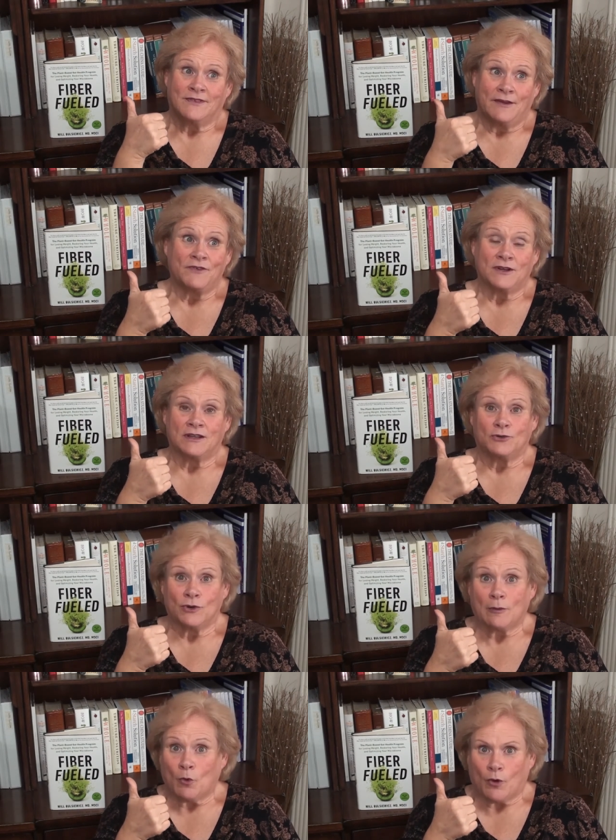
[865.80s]
definitely
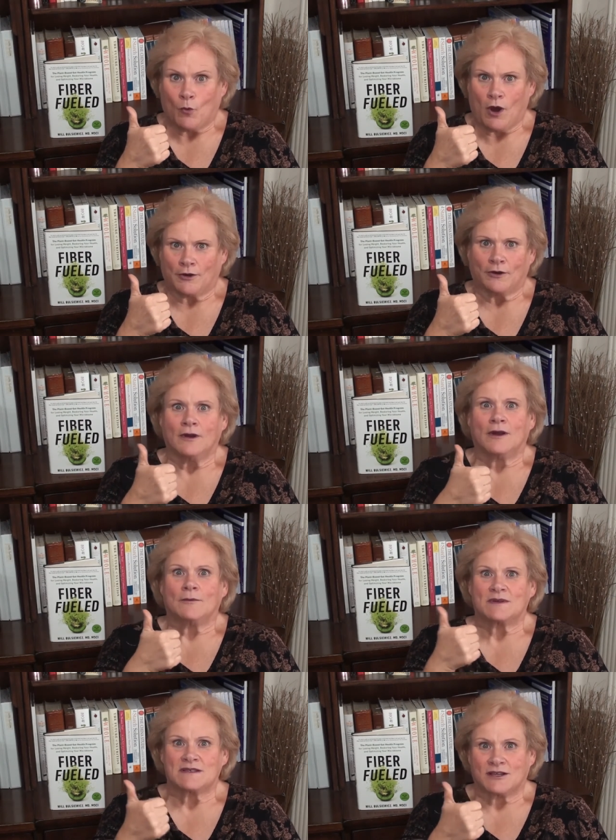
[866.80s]
drink more water
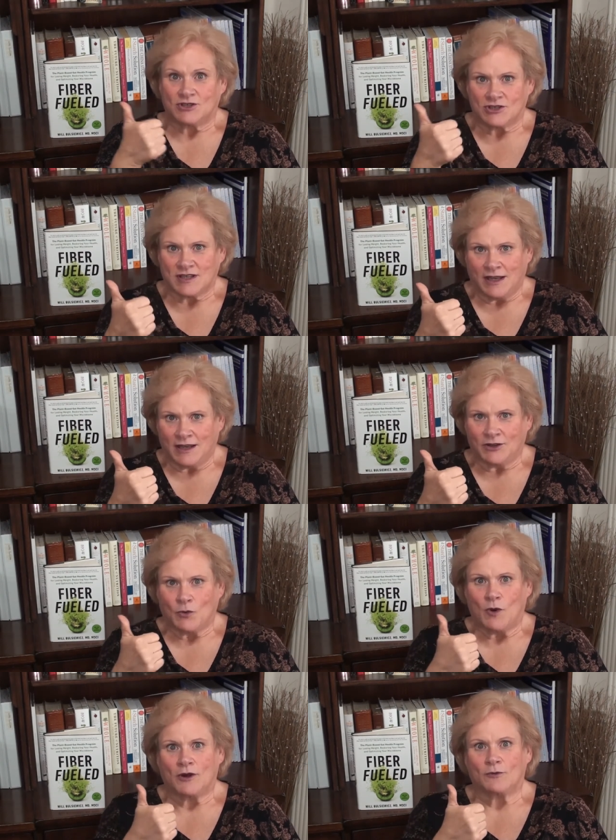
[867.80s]
besides just eating
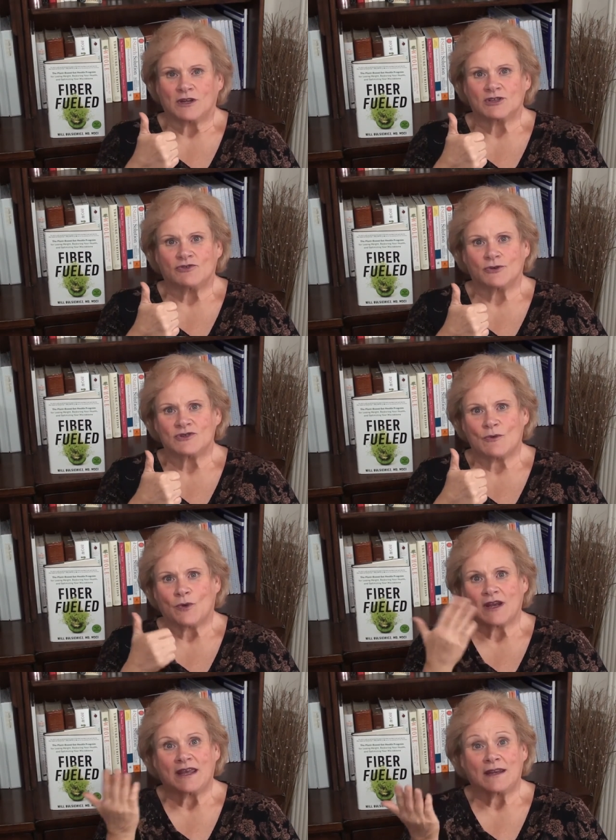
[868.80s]
the water rich foods. I
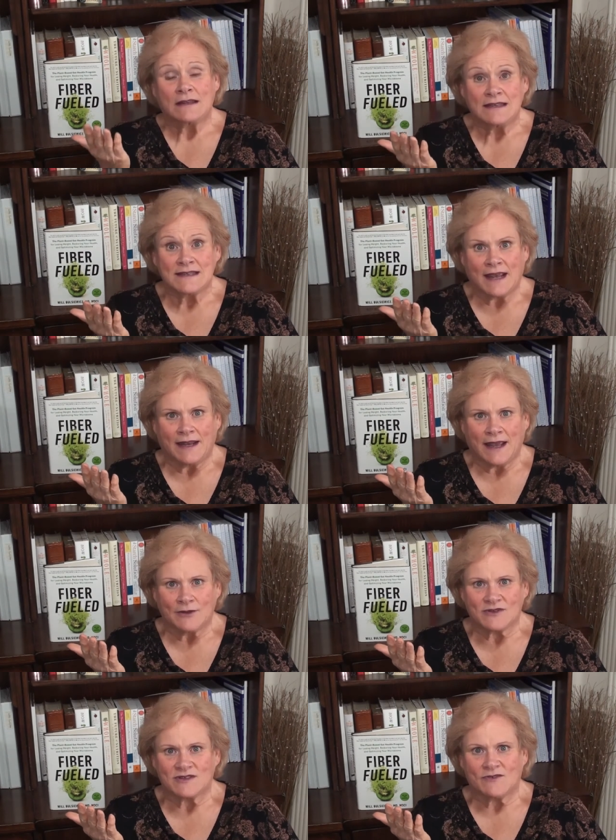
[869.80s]
want to get at least 80
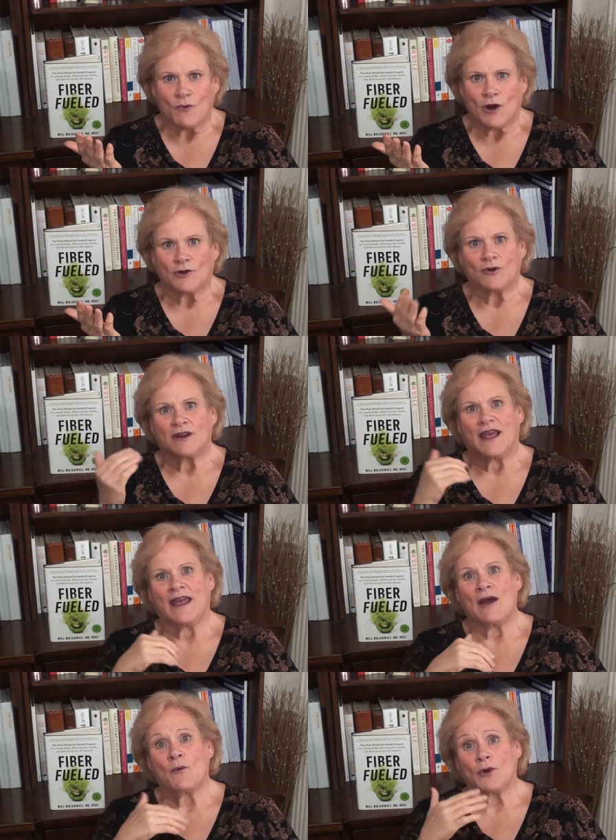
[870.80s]
ounces of water a
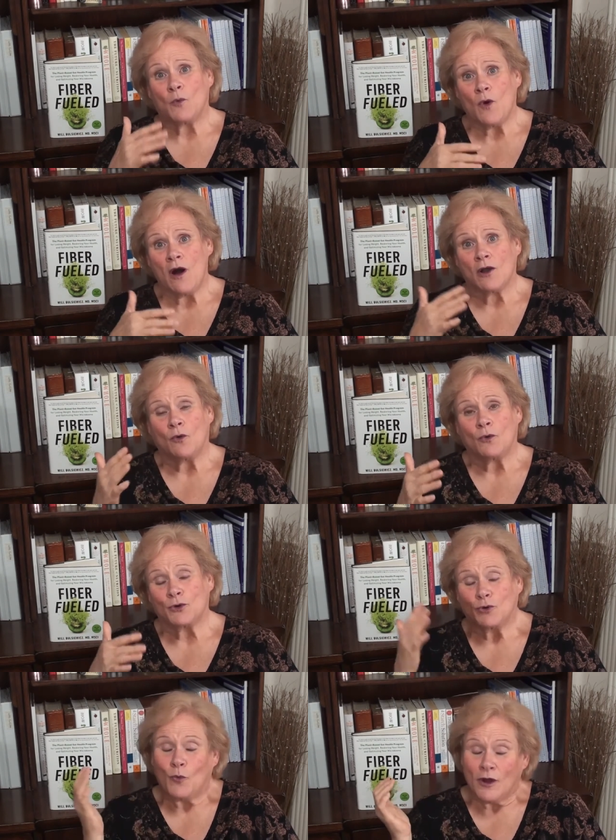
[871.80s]
day. I want to walk or
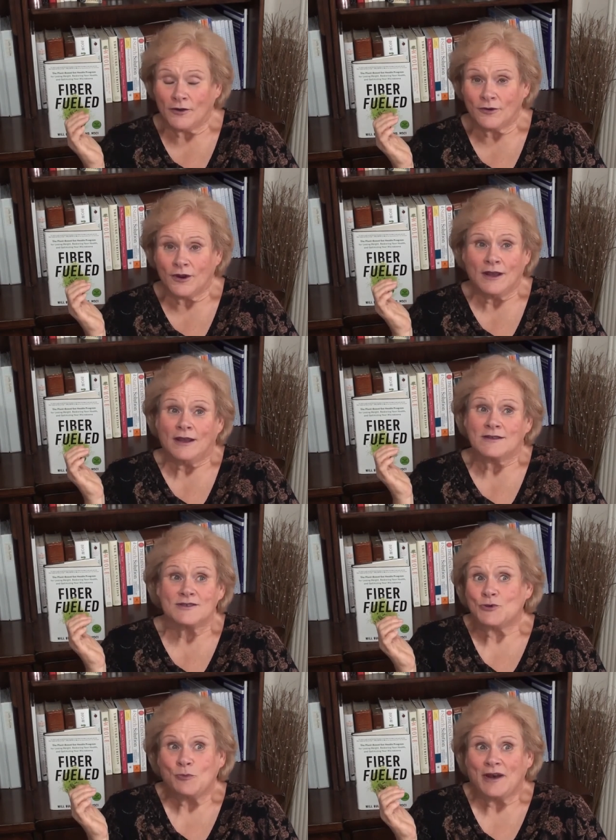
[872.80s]
do water
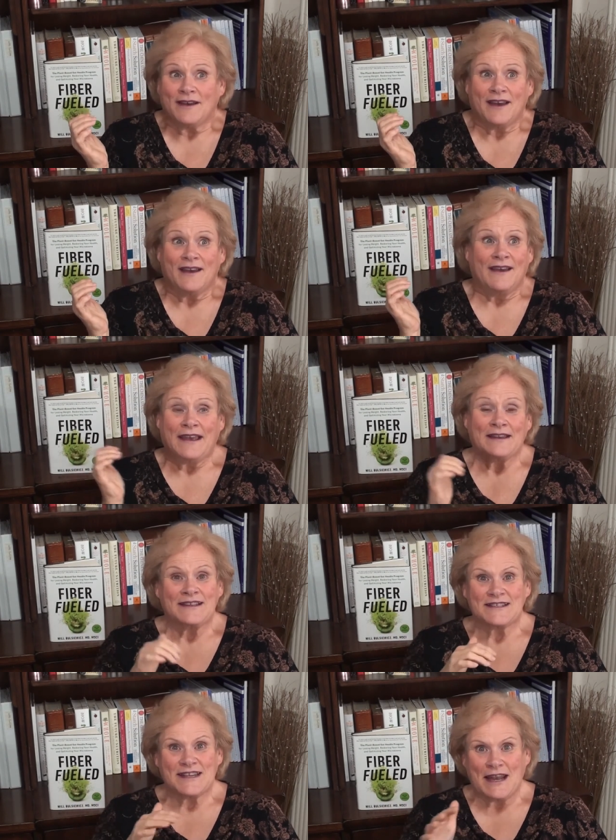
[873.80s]
Zumba at
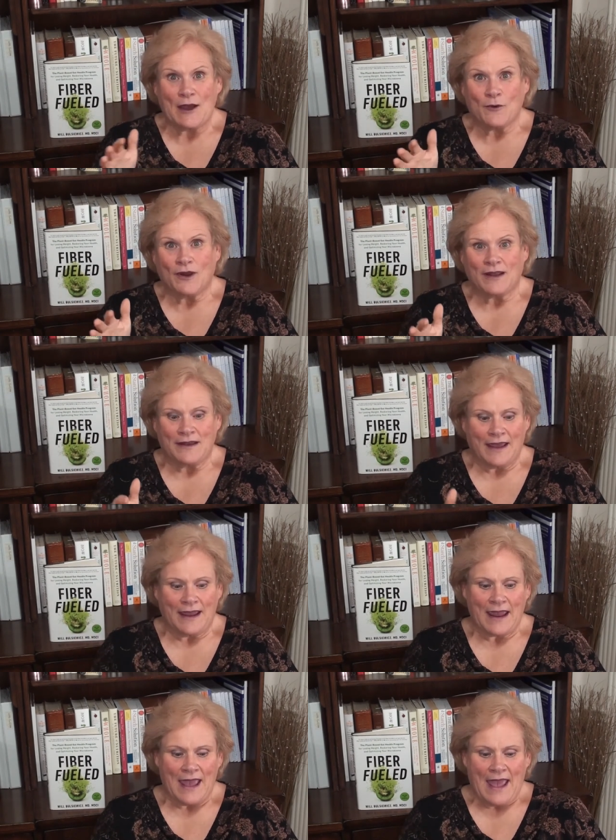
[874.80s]
least an hour a
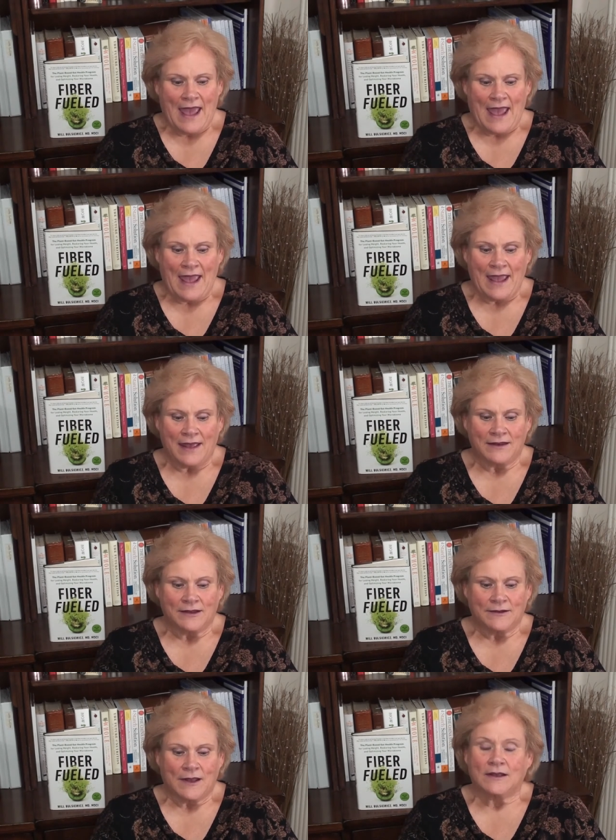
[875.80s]
day
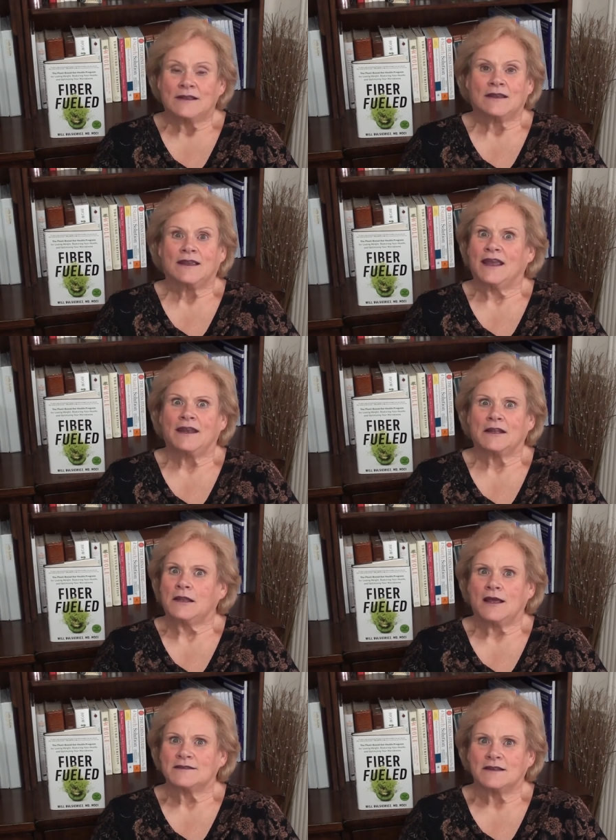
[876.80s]
and get in
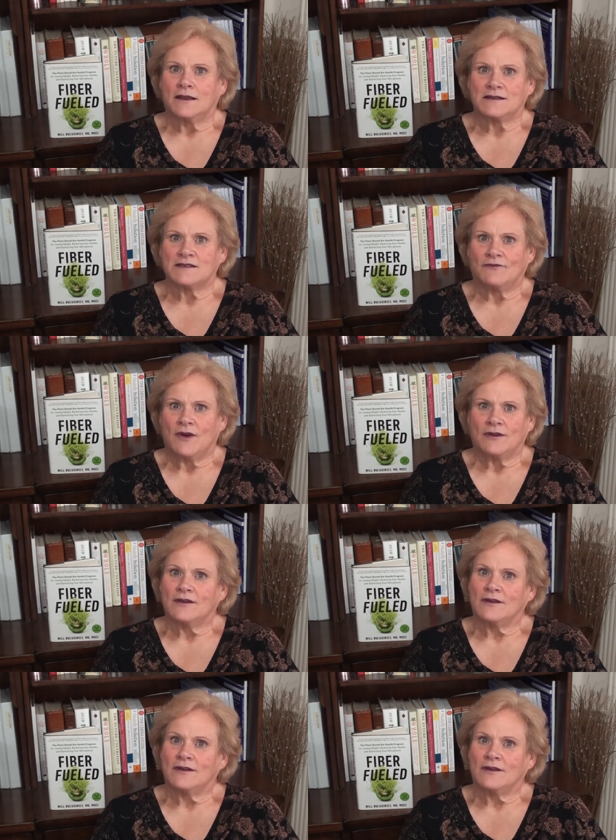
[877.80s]
lots and lots of